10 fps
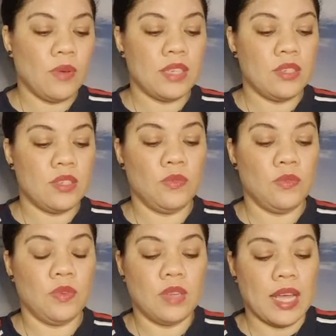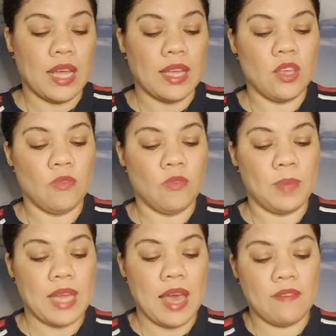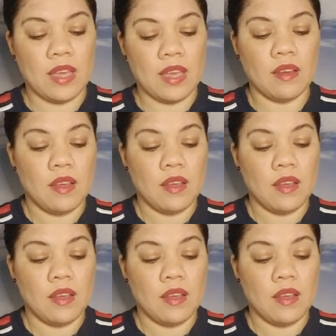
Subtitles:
I do feel like you've been having